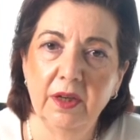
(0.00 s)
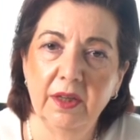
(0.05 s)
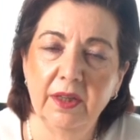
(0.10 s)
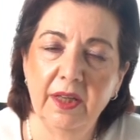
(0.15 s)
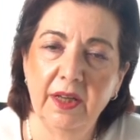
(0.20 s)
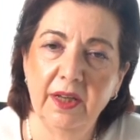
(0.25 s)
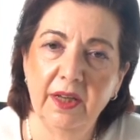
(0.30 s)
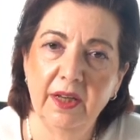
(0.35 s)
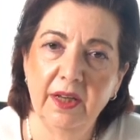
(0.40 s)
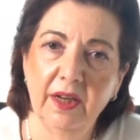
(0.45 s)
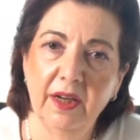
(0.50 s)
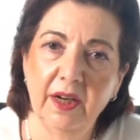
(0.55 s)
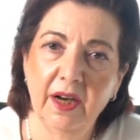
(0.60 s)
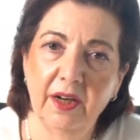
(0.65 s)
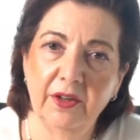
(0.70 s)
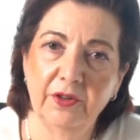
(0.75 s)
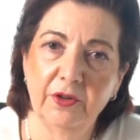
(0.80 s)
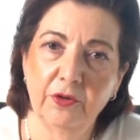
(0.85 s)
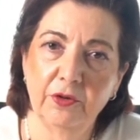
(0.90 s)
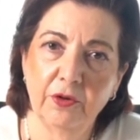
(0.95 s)
The
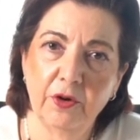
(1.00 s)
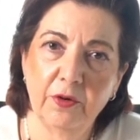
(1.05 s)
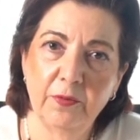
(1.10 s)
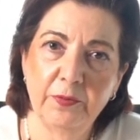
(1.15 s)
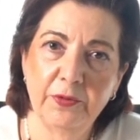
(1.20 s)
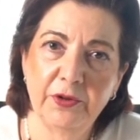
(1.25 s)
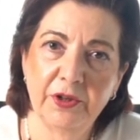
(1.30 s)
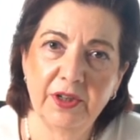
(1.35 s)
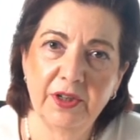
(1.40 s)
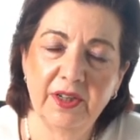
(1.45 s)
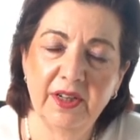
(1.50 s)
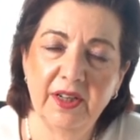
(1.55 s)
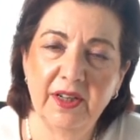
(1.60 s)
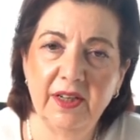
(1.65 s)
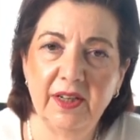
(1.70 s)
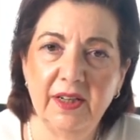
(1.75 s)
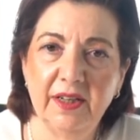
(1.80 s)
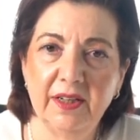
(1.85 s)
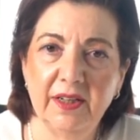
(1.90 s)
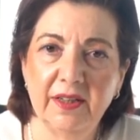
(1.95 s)
other option
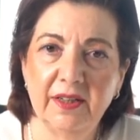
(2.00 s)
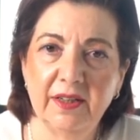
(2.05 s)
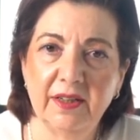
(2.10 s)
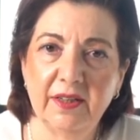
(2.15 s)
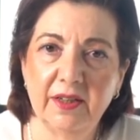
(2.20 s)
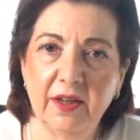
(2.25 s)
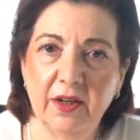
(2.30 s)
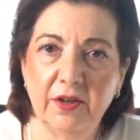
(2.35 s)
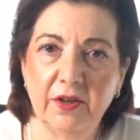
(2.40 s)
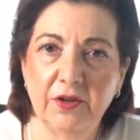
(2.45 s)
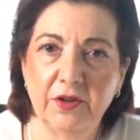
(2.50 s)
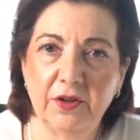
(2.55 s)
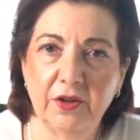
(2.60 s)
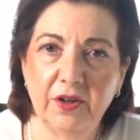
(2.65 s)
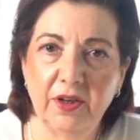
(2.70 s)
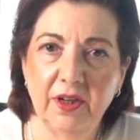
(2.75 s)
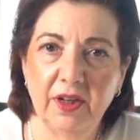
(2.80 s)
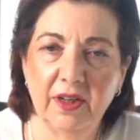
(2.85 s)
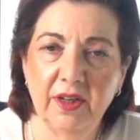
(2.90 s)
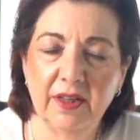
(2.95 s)
is
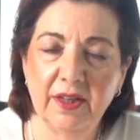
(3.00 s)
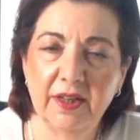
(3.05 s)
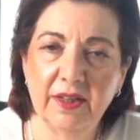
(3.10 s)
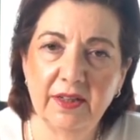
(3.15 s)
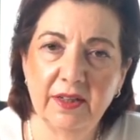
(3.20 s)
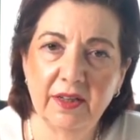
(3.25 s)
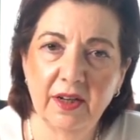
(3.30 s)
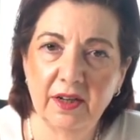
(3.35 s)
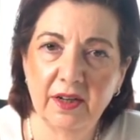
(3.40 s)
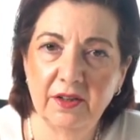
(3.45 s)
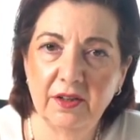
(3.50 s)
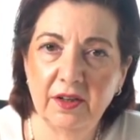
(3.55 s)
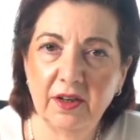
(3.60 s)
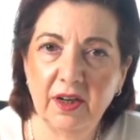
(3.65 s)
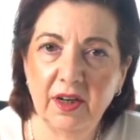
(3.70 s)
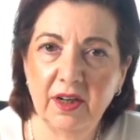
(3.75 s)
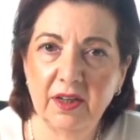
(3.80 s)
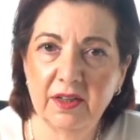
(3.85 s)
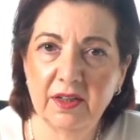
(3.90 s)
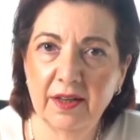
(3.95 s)
surgery. The
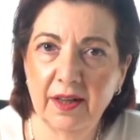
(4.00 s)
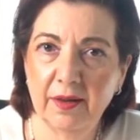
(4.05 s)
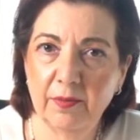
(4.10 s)
surgery is